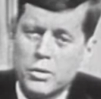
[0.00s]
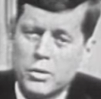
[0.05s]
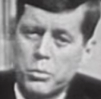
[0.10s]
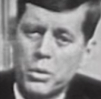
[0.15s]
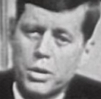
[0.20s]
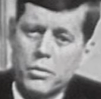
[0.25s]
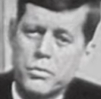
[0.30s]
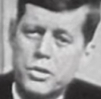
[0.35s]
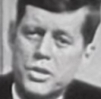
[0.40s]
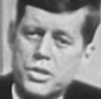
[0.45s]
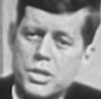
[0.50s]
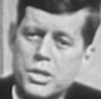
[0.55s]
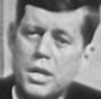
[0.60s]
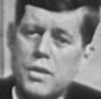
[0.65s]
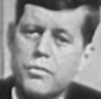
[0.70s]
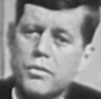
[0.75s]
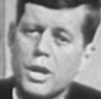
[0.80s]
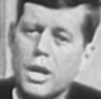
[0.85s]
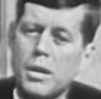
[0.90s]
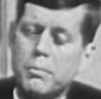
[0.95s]
would have
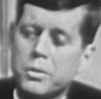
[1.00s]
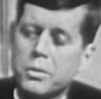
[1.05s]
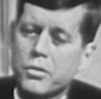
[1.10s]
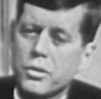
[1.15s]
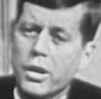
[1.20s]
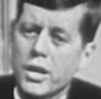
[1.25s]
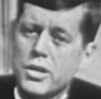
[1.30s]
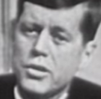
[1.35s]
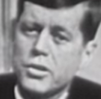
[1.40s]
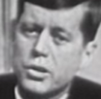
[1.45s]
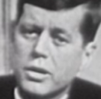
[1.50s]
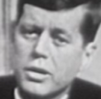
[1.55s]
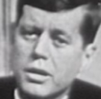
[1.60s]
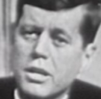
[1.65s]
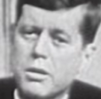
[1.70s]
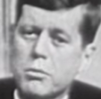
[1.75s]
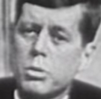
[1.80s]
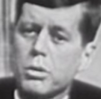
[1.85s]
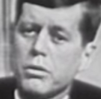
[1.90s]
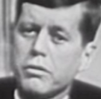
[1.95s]
received compensation
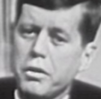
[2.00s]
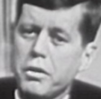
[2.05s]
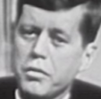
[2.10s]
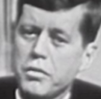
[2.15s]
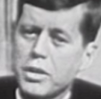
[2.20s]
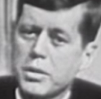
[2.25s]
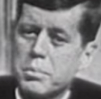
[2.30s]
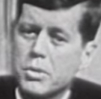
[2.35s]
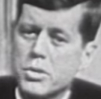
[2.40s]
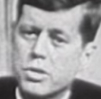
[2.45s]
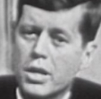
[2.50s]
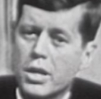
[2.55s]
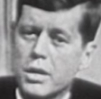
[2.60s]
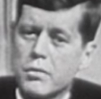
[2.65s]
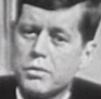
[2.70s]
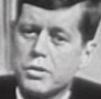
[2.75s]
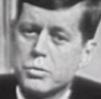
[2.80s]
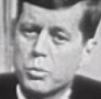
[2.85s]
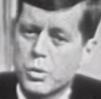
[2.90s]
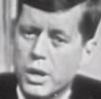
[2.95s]
equal to 50%
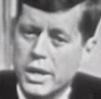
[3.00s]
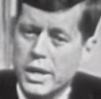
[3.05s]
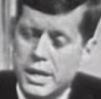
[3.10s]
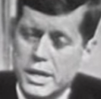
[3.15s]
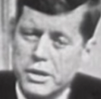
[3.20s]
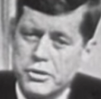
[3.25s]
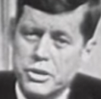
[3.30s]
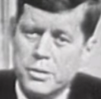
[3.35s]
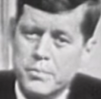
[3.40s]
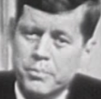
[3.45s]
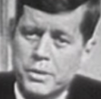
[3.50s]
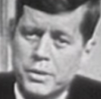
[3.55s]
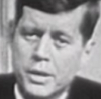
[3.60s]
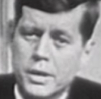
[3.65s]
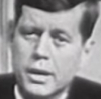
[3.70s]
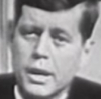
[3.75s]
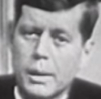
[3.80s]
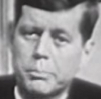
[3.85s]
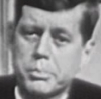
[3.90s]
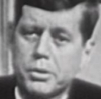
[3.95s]
of his wage,
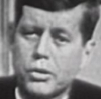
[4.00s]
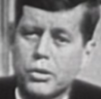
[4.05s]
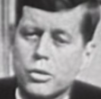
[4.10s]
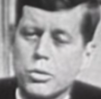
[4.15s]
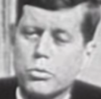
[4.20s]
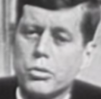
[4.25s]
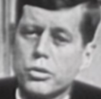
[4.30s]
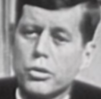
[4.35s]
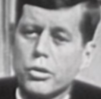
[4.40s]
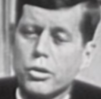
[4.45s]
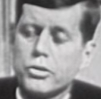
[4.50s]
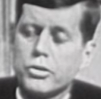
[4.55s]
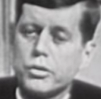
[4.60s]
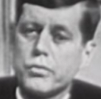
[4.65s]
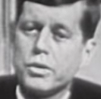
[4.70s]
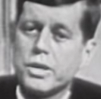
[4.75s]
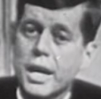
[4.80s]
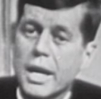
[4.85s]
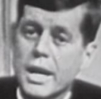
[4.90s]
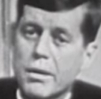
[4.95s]
up to two-thirds
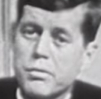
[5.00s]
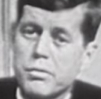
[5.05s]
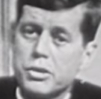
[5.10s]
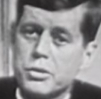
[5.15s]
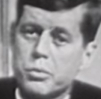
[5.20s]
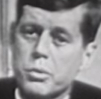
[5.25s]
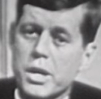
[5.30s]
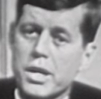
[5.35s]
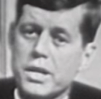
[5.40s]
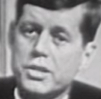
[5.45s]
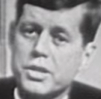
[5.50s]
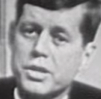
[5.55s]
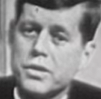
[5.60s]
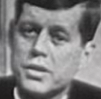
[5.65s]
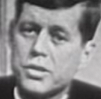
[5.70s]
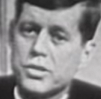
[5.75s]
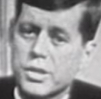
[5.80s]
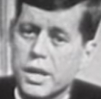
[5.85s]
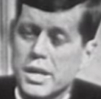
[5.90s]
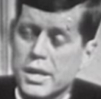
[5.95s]
of the average wage in
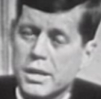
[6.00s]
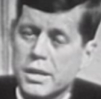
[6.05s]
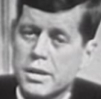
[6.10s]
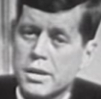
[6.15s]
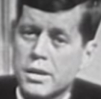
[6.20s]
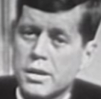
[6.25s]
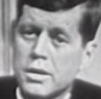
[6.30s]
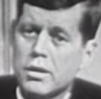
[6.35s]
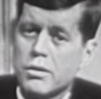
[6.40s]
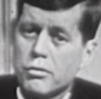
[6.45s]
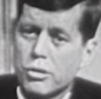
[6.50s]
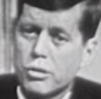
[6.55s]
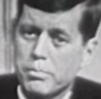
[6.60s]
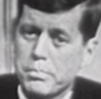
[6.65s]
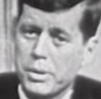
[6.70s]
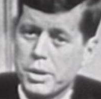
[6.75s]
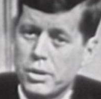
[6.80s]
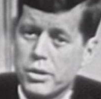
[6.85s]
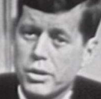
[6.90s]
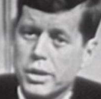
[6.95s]
the state for
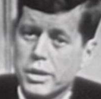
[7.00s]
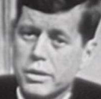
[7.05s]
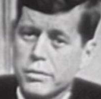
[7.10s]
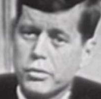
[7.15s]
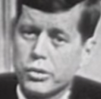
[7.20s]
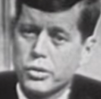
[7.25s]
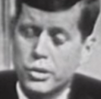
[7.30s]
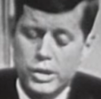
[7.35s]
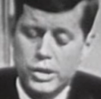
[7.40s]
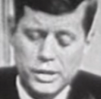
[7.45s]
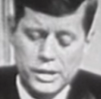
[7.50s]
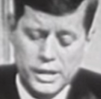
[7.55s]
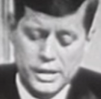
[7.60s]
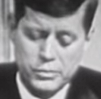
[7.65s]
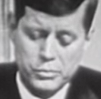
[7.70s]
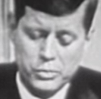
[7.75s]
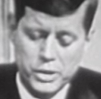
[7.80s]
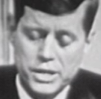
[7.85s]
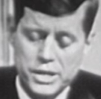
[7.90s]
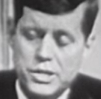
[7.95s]
a period of
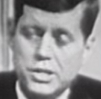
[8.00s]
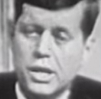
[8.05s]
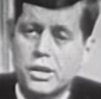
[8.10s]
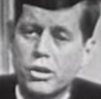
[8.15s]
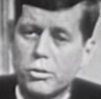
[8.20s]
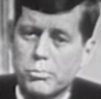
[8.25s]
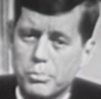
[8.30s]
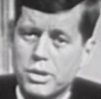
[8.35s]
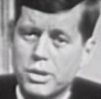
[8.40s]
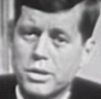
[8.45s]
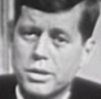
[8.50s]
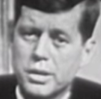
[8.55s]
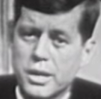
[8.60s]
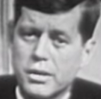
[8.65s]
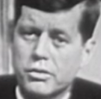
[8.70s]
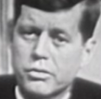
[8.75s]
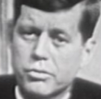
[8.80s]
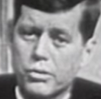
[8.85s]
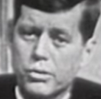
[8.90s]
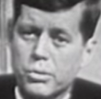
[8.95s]
39 weeks. I hope we can get
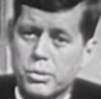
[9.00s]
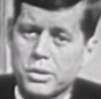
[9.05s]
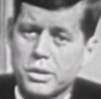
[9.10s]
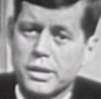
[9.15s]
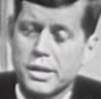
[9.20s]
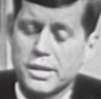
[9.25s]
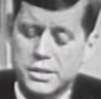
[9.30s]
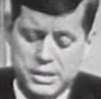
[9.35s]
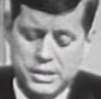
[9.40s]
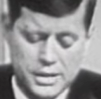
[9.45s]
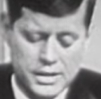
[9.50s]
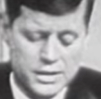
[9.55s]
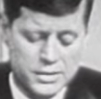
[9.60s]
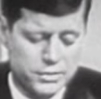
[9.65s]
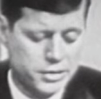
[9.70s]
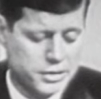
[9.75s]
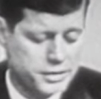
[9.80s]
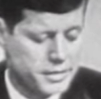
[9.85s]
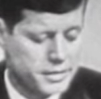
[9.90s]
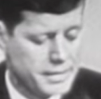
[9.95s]
it through in the next
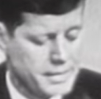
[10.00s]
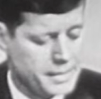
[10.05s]
Congress.